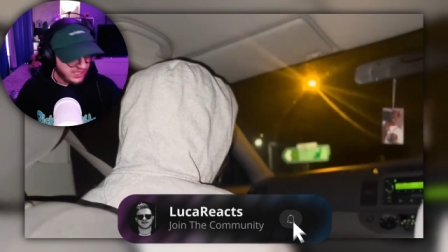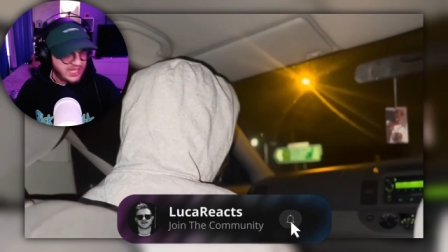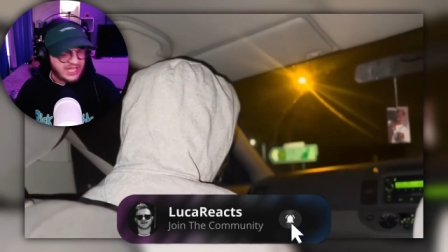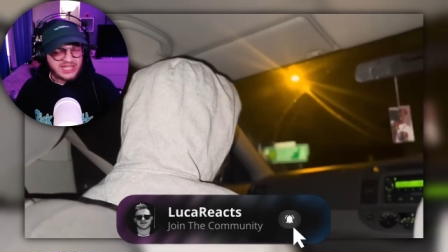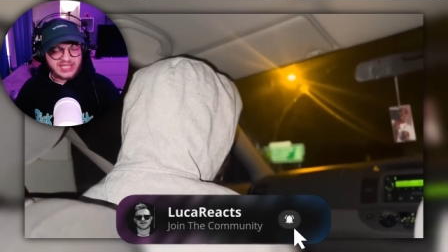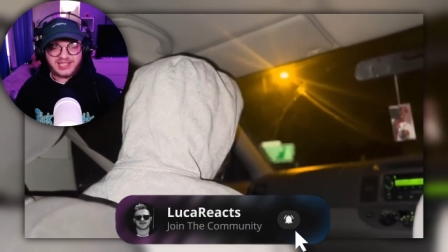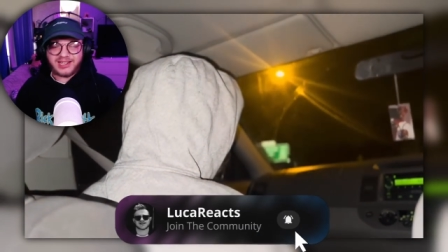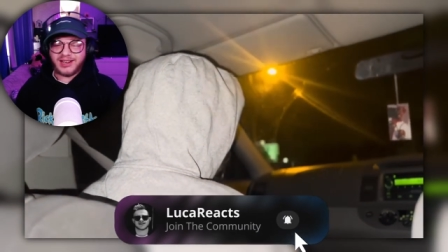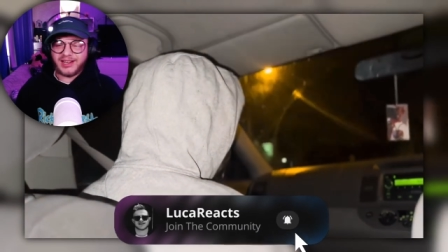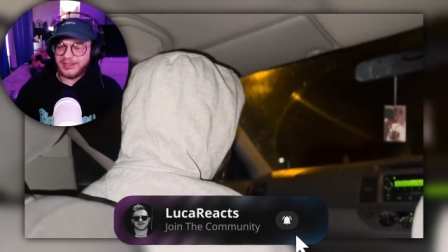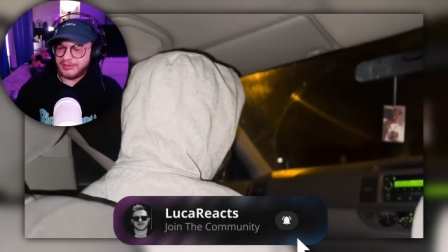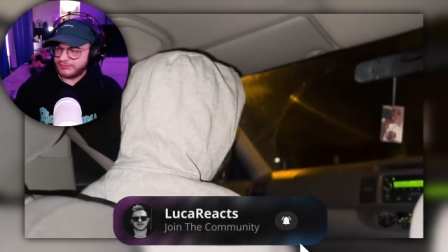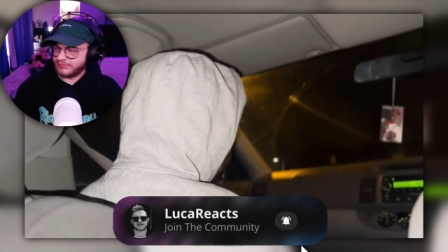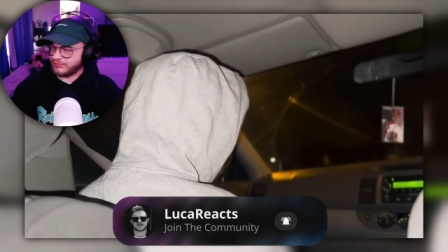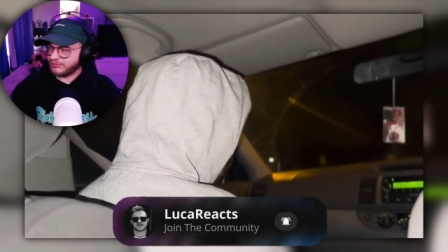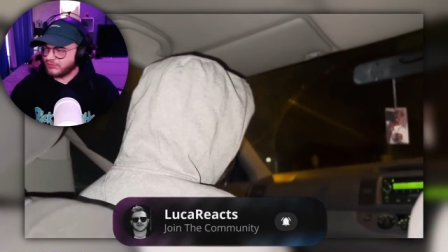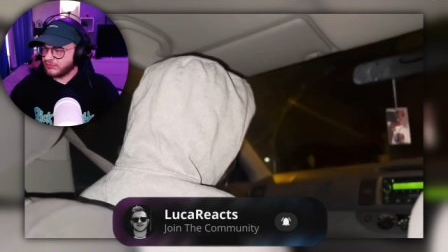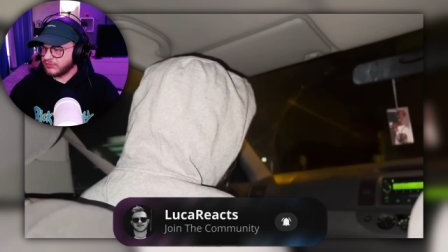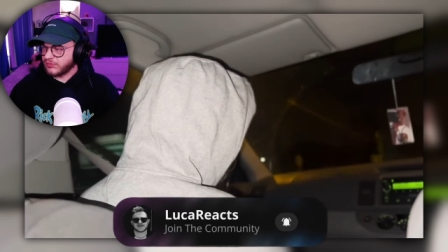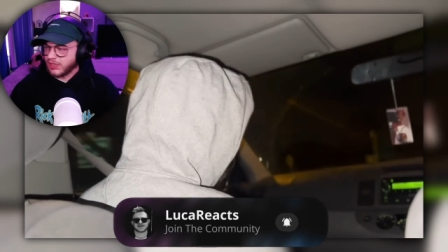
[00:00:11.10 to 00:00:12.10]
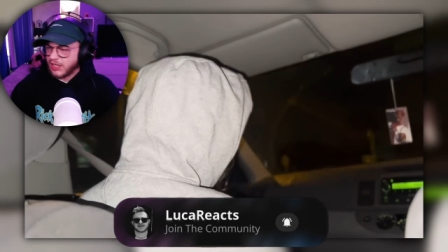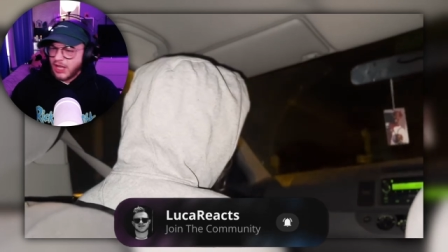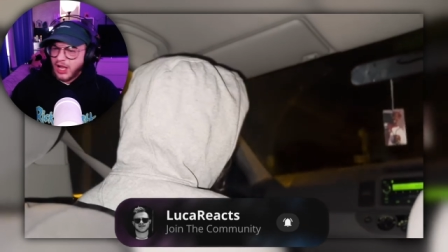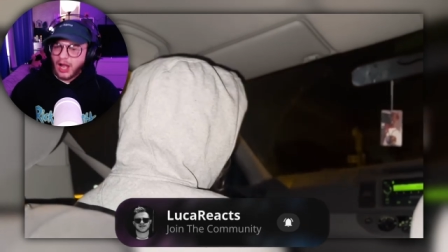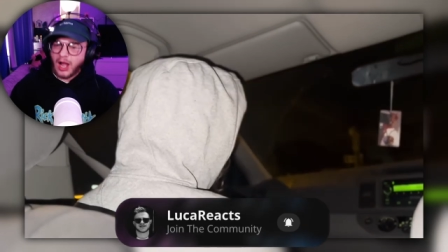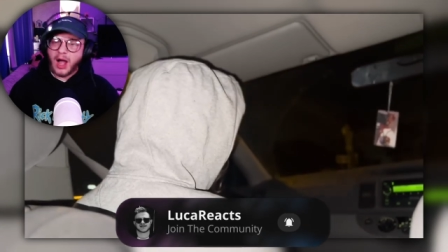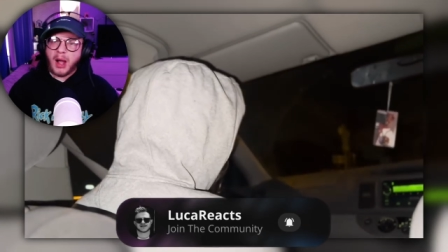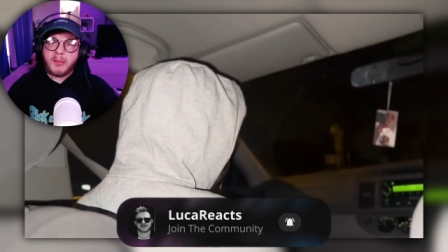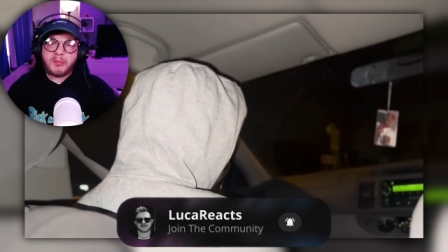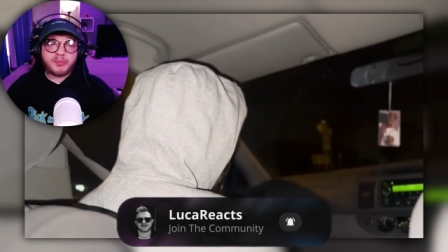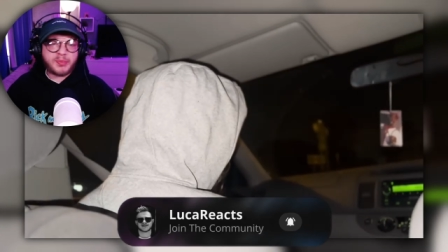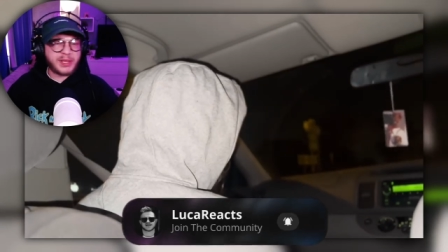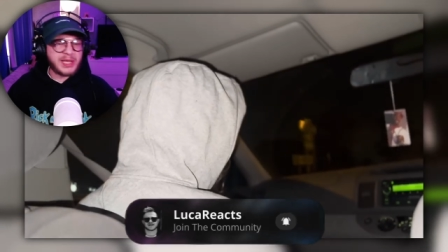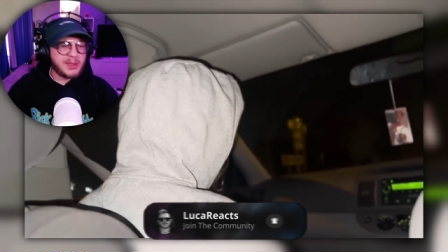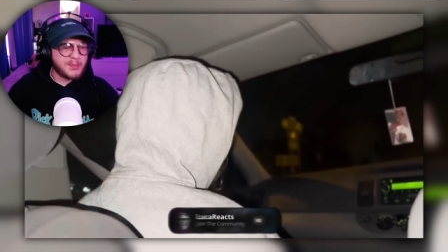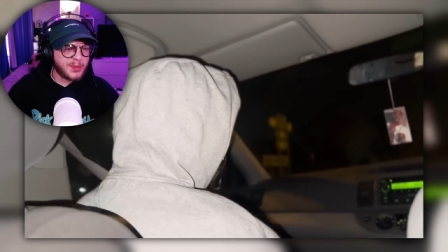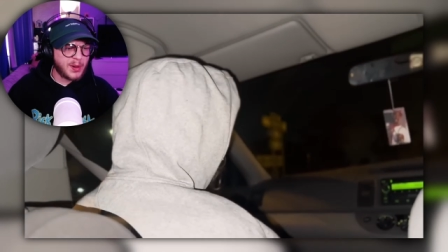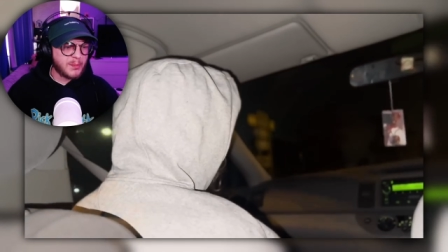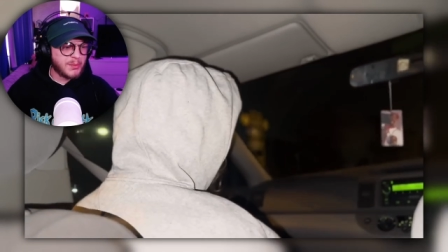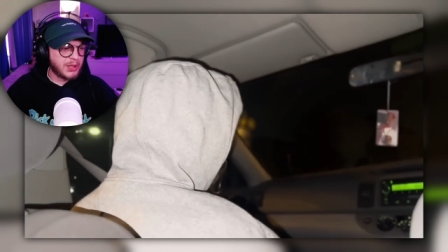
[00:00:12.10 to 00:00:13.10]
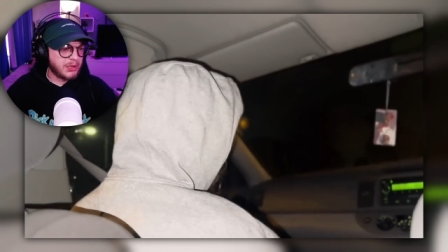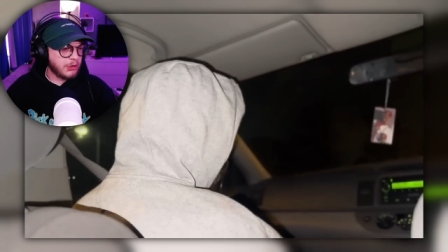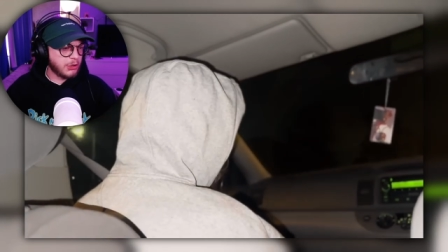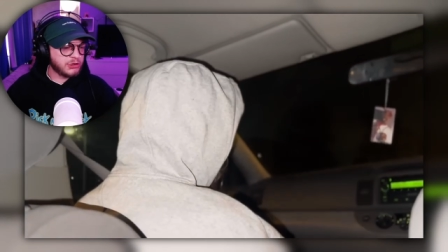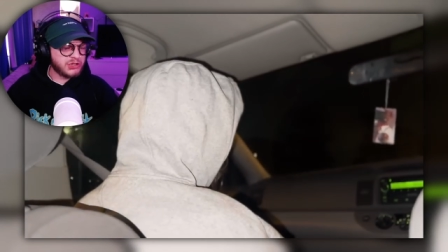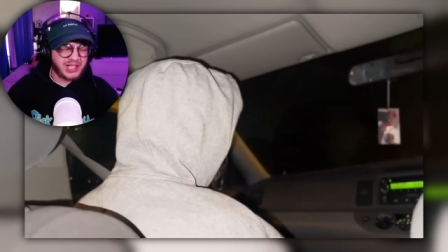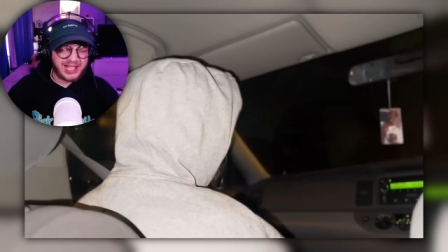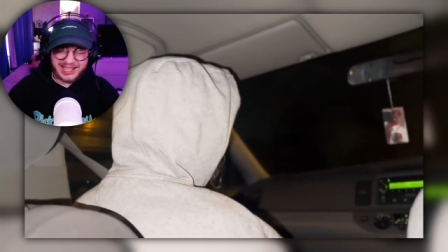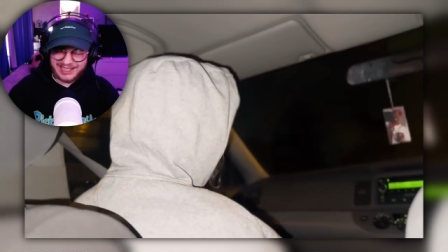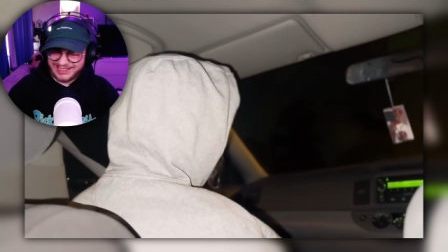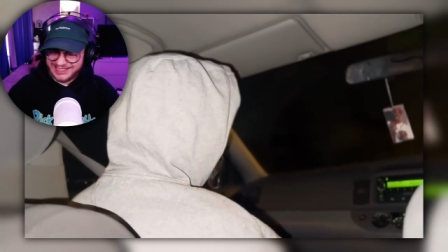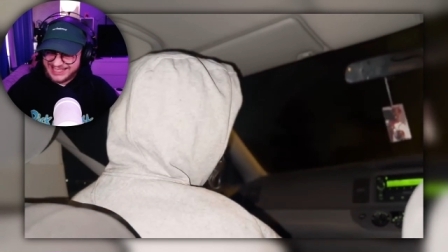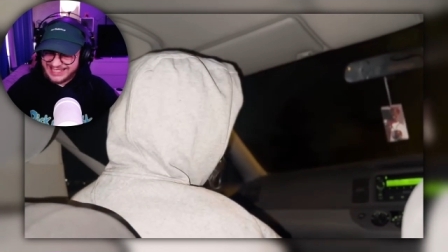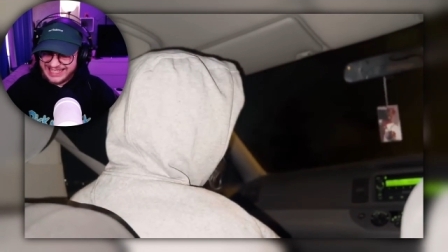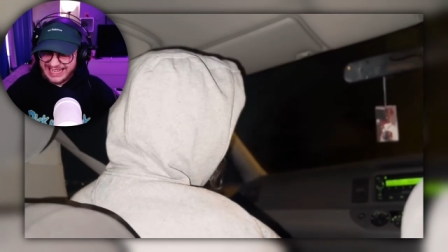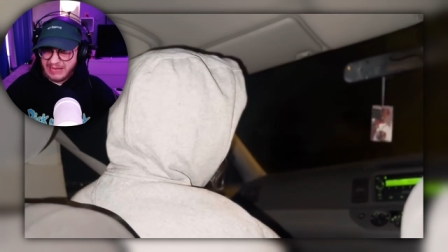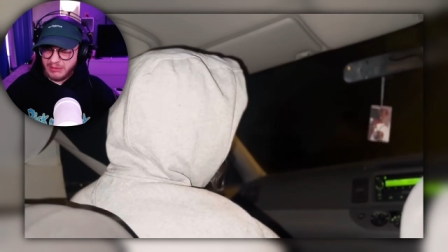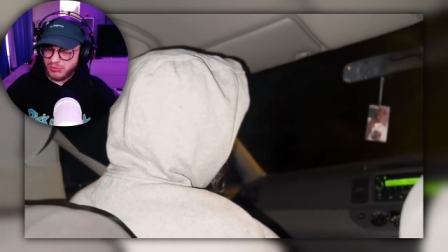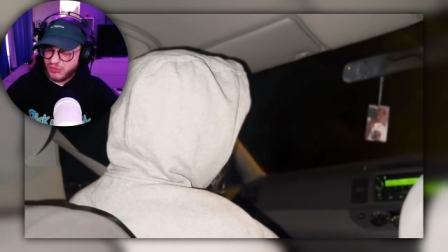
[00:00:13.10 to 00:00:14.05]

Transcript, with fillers: It's like upbeat but melodic at the same